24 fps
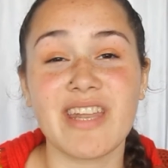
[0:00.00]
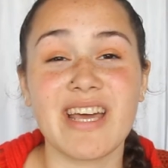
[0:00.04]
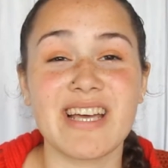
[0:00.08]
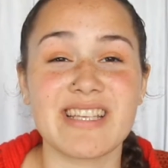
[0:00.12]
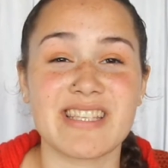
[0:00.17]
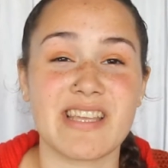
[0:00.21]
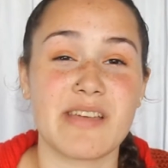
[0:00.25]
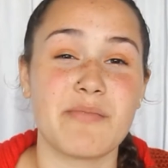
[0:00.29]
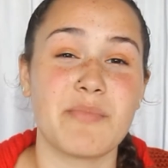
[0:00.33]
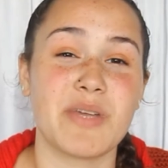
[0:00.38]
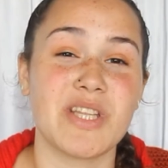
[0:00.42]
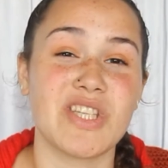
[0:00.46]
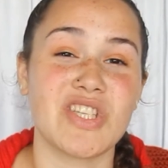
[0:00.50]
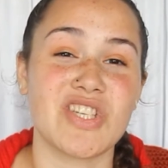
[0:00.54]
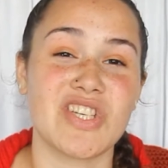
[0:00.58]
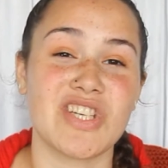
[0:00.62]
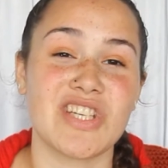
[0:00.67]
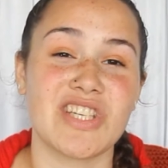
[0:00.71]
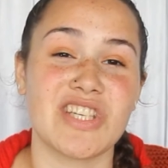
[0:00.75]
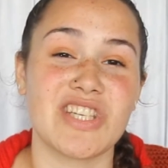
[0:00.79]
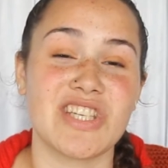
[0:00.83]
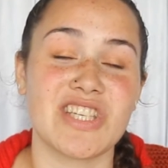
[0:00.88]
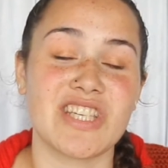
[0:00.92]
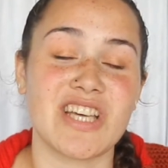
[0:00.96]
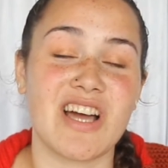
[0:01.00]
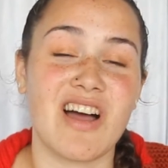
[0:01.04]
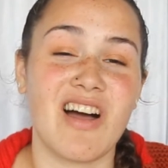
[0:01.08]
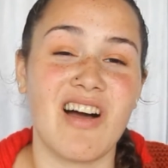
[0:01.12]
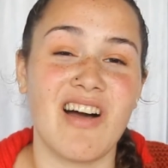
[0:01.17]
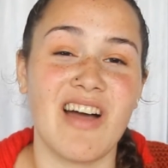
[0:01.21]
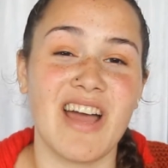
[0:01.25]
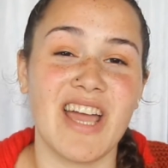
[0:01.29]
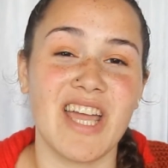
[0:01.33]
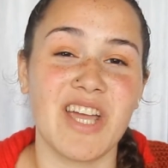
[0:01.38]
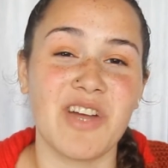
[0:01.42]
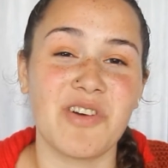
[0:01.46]
As I mentioned,
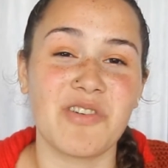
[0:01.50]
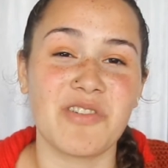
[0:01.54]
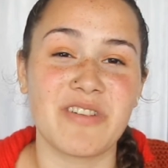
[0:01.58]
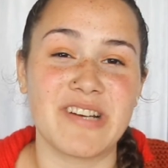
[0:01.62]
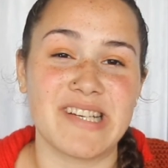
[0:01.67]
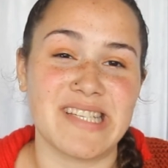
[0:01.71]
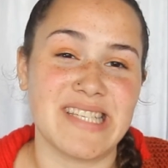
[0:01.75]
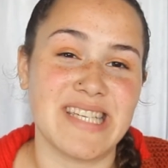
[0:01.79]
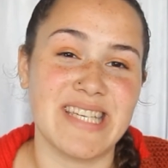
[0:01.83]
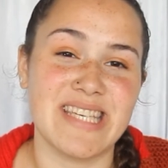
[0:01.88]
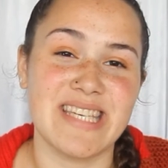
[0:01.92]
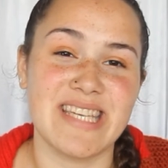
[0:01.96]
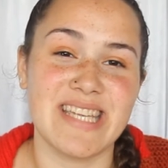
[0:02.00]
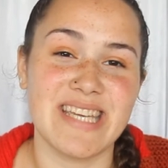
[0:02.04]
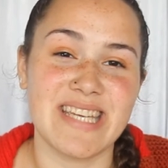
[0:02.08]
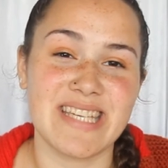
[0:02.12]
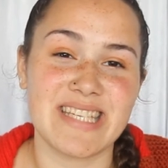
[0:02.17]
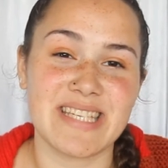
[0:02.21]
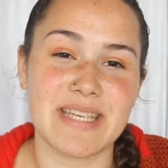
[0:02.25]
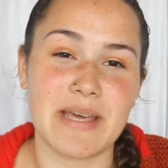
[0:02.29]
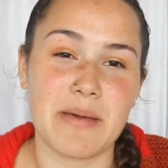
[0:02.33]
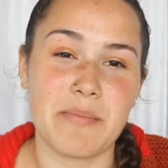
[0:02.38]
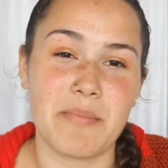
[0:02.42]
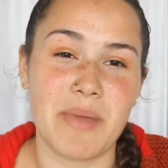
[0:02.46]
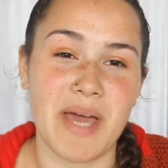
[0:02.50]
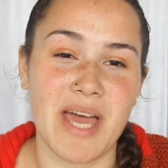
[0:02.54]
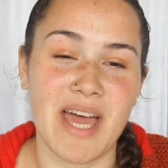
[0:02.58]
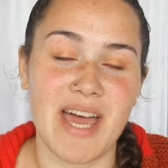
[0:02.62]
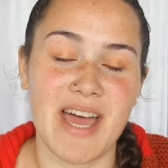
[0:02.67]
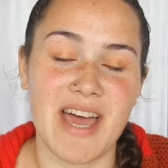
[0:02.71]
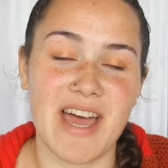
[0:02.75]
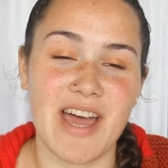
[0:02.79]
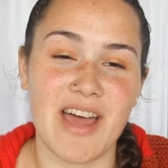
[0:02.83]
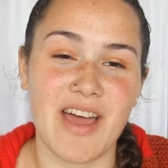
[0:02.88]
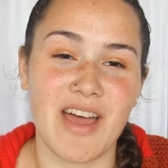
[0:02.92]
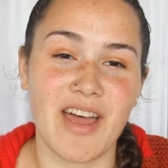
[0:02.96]
I already knit a
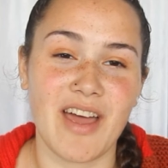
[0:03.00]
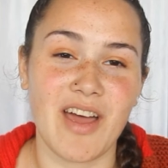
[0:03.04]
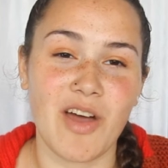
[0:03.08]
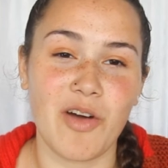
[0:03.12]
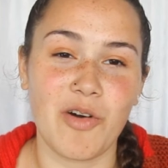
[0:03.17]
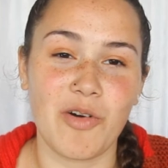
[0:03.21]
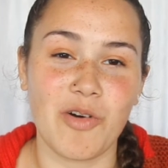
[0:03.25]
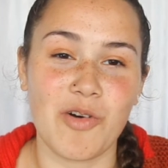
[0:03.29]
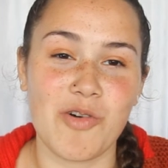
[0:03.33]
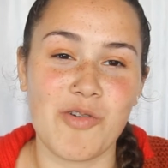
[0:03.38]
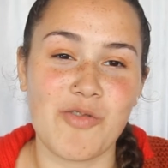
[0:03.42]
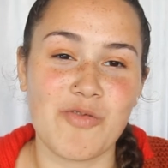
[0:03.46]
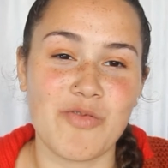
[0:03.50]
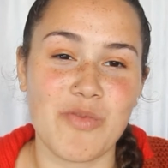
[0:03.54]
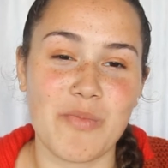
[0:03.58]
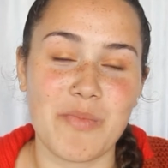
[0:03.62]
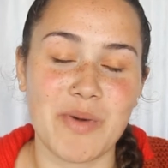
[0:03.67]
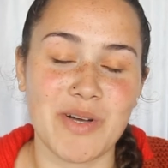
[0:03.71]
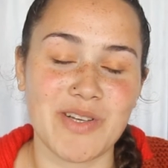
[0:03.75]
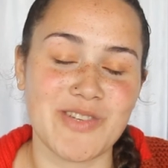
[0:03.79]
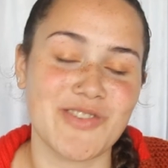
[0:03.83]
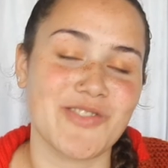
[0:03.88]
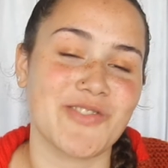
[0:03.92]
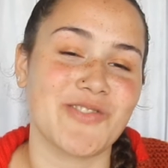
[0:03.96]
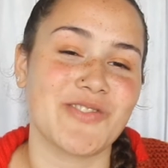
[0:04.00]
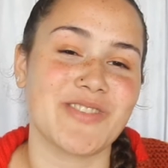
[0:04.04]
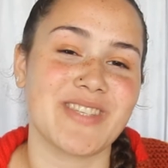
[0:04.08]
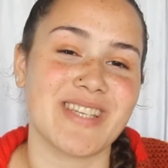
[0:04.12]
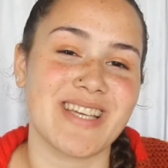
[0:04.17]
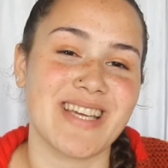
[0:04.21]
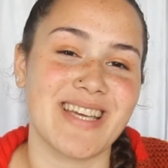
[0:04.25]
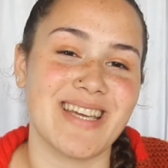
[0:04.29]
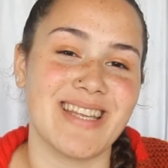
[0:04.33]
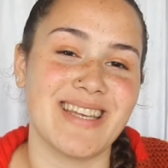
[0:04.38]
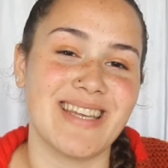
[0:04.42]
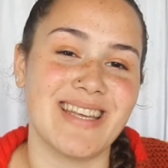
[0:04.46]
pair of butt shorts
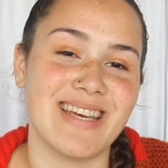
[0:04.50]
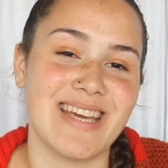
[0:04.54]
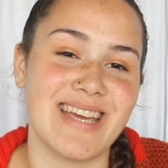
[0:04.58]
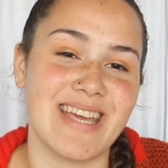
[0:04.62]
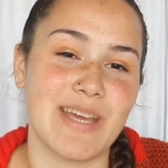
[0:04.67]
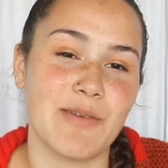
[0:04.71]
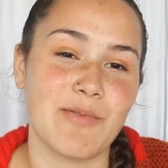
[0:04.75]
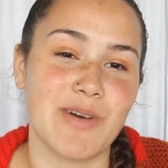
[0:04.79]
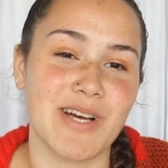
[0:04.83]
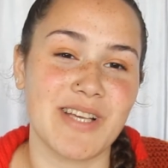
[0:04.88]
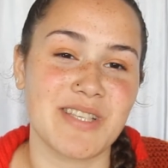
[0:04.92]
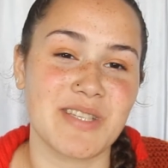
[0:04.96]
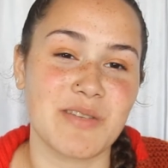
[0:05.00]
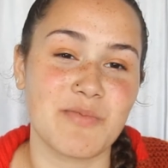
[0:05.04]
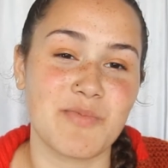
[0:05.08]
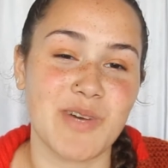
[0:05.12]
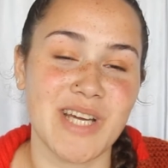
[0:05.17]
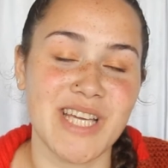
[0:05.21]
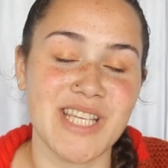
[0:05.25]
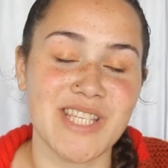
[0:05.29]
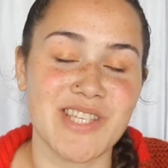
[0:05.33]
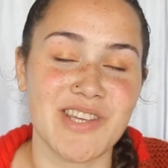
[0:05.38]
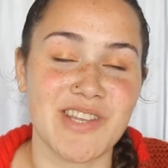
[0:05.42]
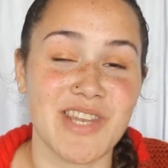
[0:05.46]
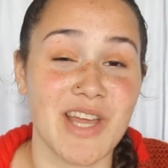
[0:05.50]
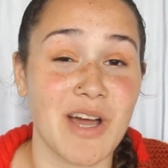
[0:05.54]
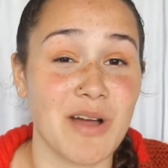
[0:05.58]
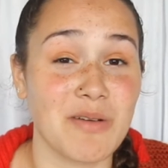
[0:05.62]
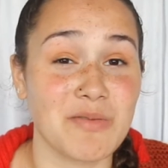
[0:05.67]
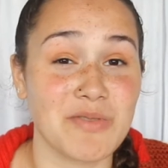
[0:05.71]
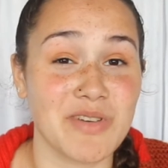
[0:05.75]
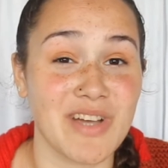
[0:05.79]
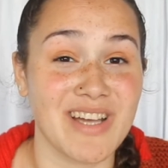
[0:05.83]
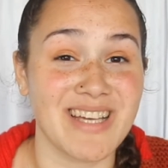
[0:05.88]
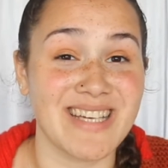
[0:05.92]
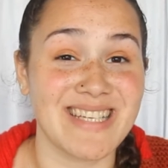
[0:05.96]
in a worsted weight, so now I'm
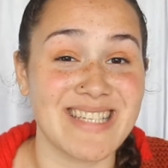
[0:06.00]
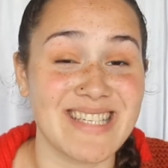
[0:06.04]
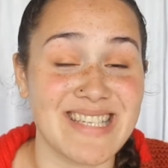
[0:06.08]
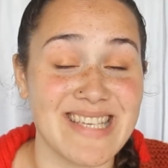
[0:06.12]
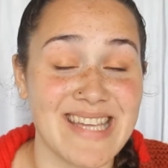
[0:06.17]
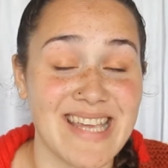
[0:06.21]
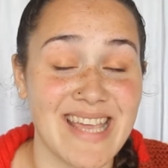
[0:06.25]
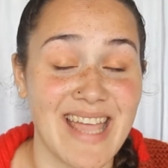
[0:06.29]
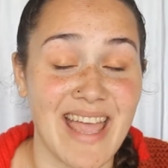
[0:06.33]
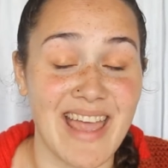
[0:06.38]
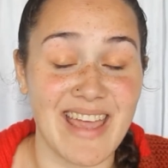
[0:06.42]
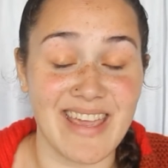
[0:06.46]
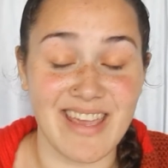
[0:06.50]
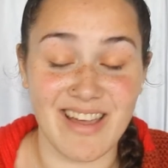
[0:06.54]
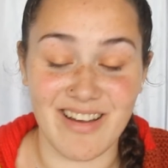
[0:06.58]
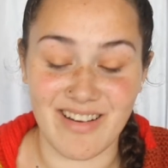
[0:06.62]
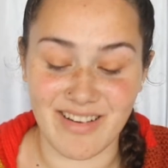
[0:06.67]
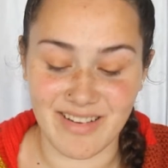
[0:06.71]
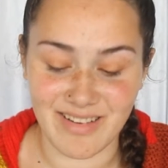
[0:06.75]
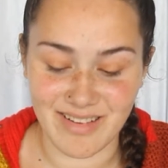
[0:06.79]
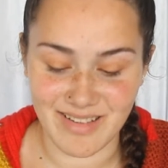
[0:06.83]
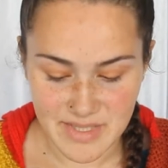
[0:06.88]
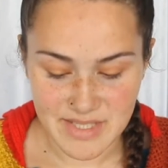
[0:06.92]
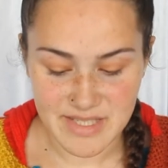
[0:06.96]
trying DK yarn.